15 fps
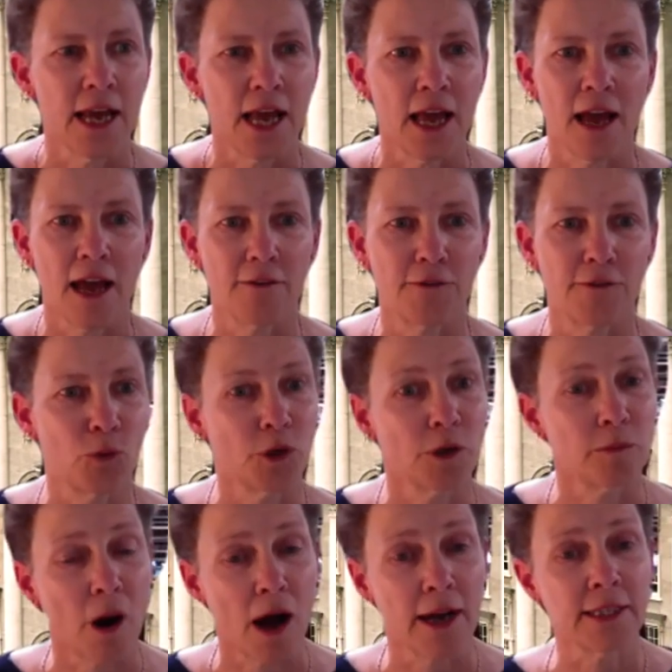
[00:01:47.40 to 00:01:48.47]
Uh, if you
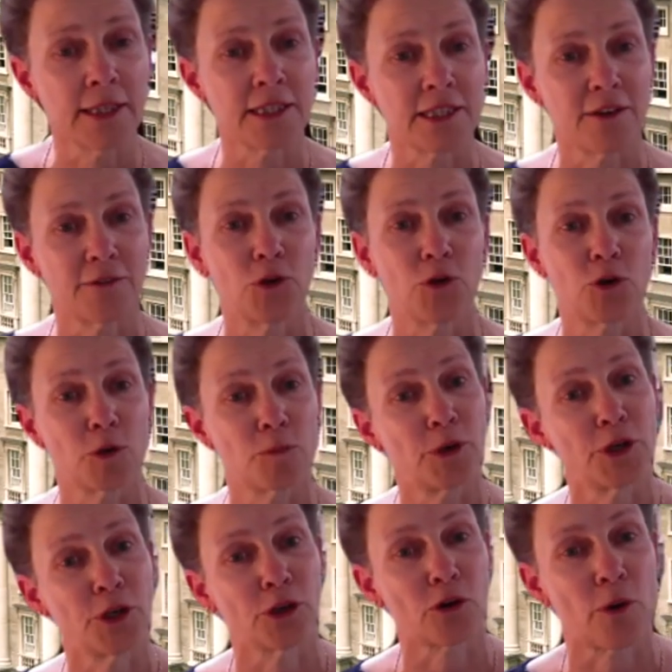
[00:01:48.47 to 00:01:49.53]
wouldn't mind, if you could
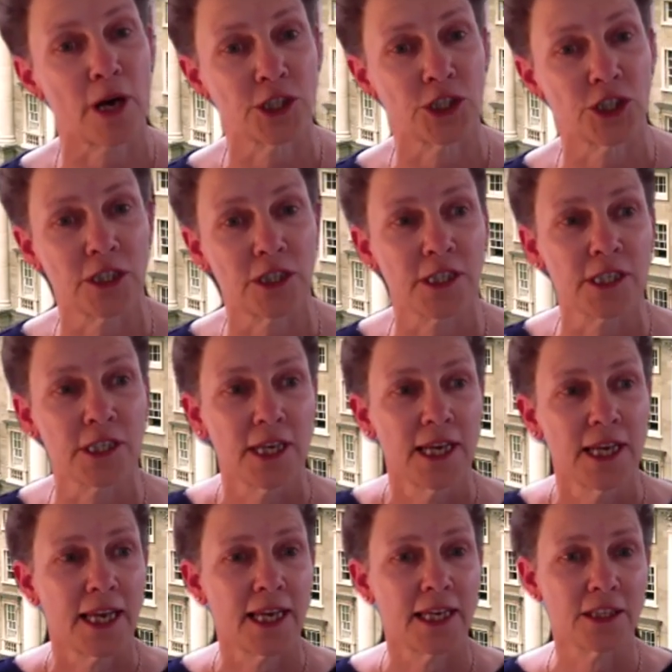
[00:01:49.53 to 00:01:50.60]
put your questions
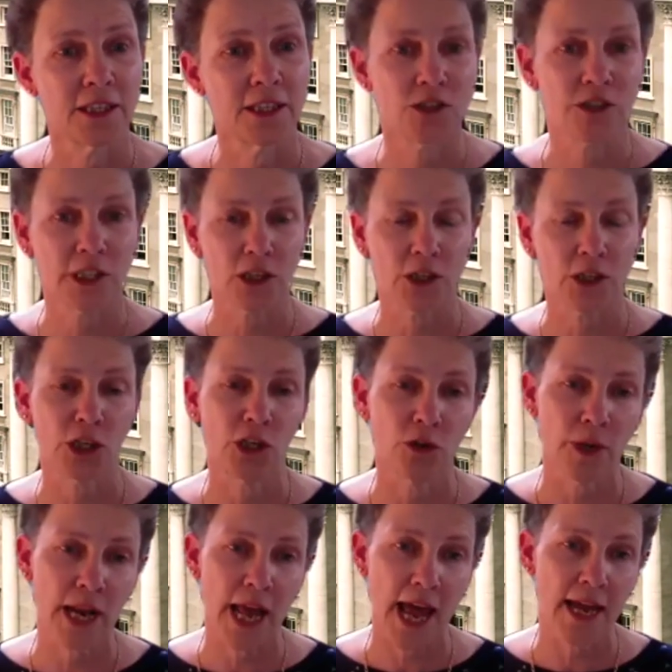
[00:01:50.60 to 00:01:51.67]
into the little Q
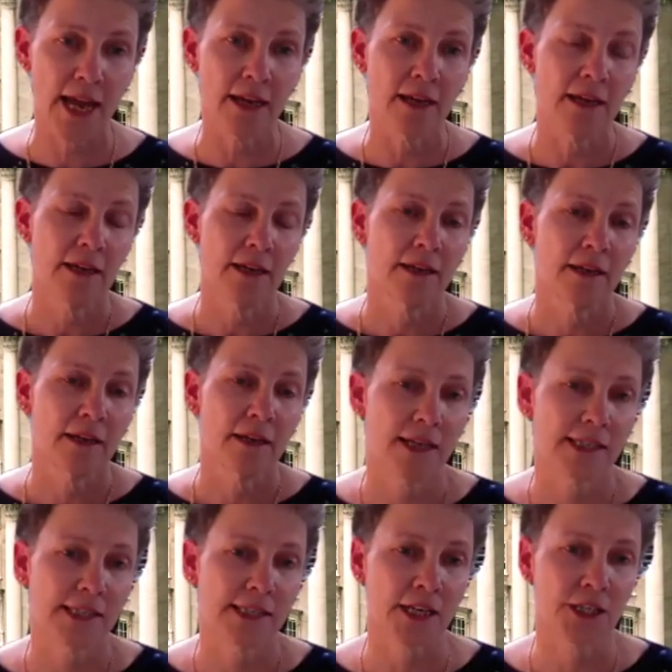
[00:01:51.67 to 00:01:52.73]
and A uh,
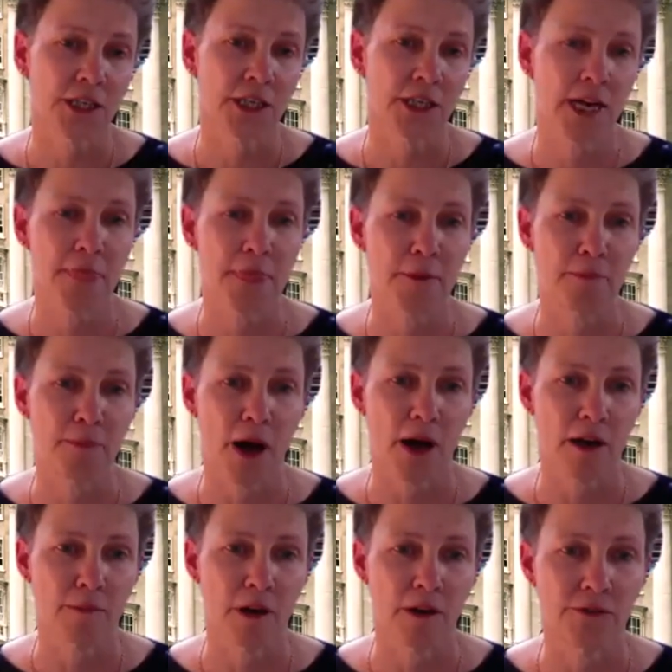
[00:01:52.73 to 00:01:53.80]
section at the
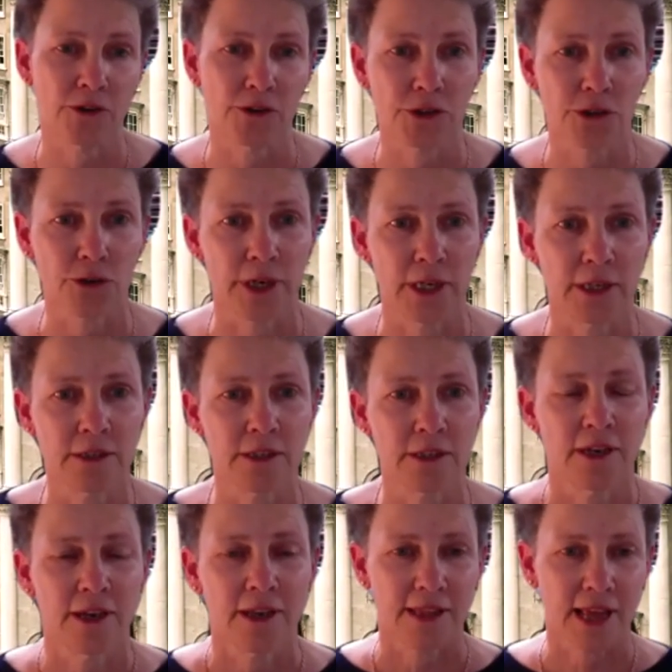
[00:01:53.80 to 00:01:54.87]
bottom of your screens,
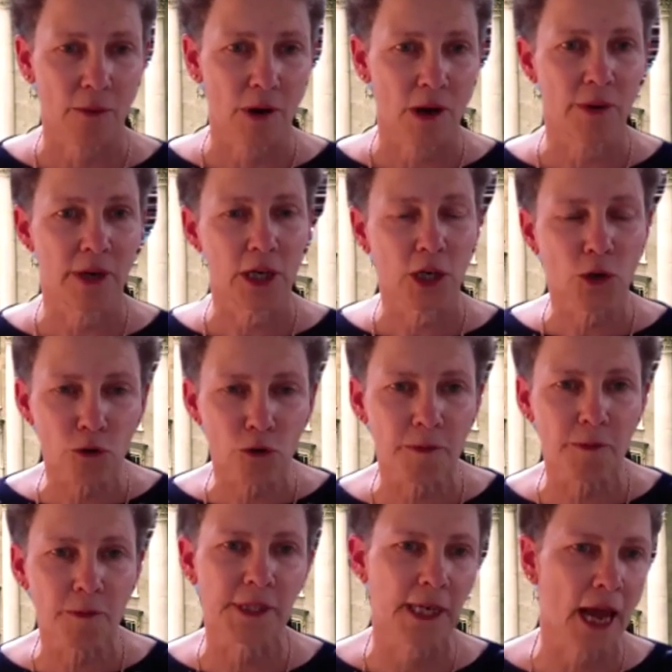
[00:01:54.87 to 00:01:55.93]
that way we can group
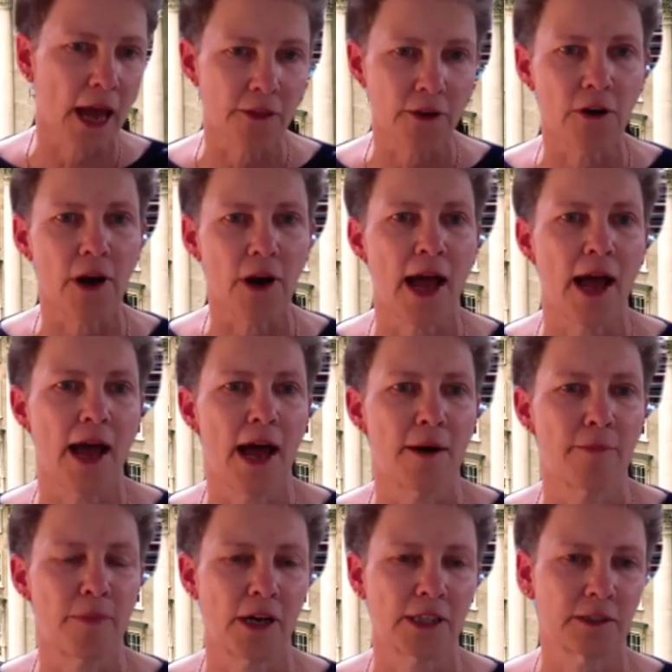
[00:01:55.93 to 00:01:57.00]
them together uh,
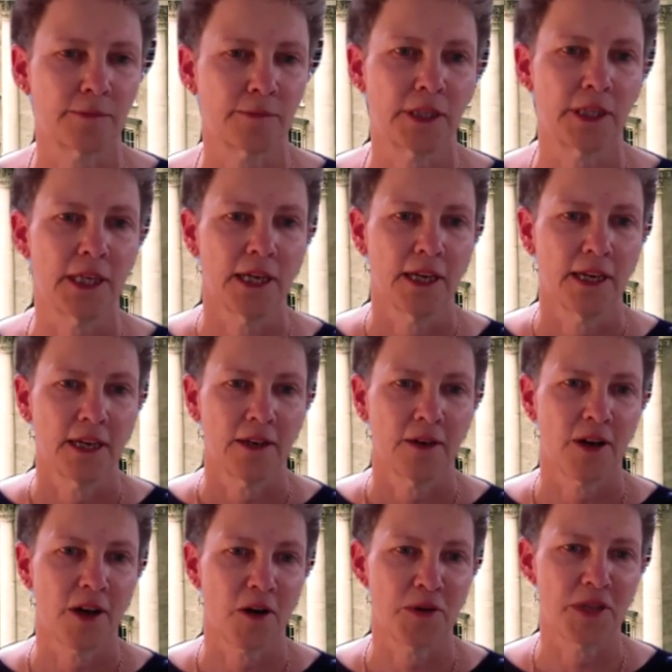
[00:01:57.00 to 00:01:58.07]
and possibly,
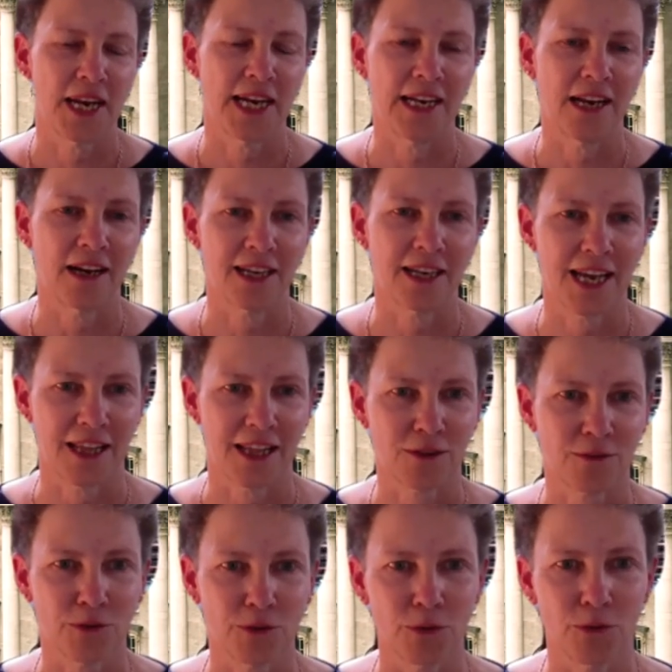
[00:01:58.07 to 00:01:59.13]
uh, with any luck, get
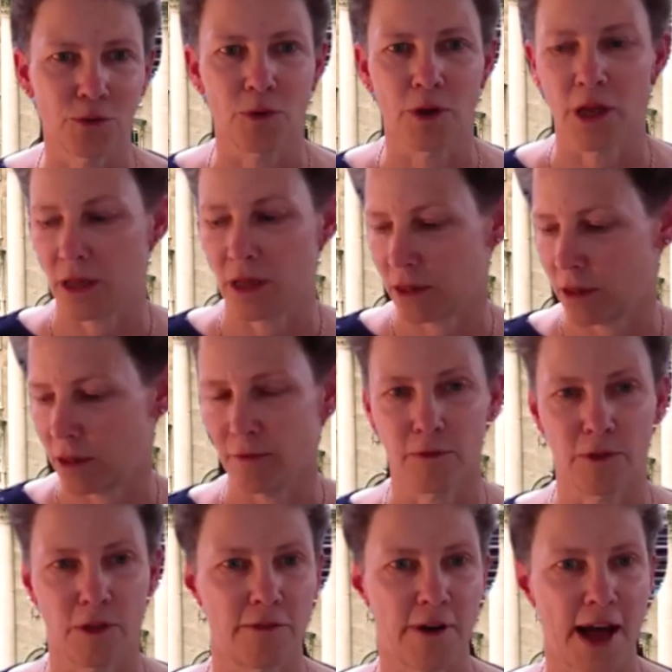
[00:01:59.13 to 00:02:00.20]
through uh, the,
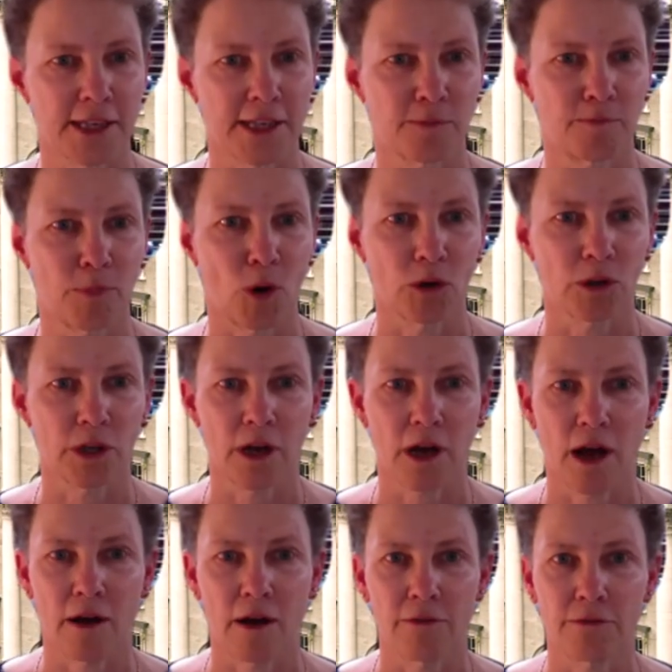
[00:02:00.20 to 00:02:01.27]
the vast bulk
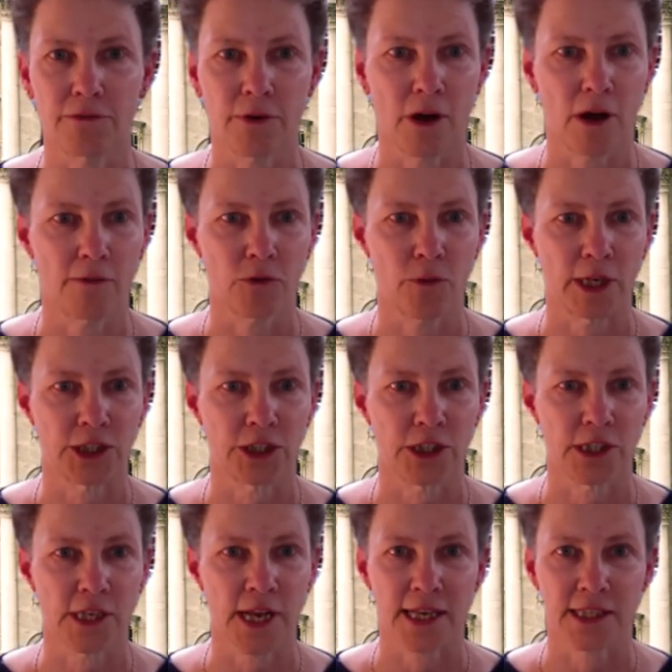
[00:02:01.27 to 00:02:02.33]
of, of
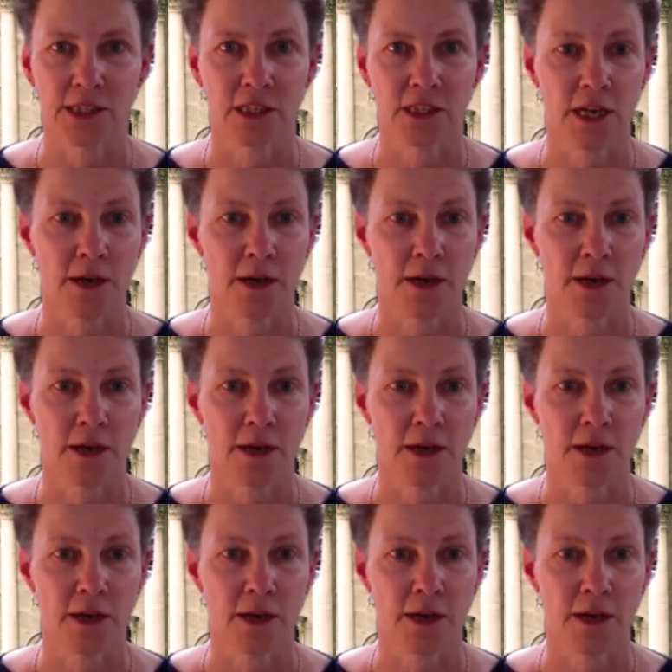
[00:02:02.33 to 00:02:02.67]
questions asked.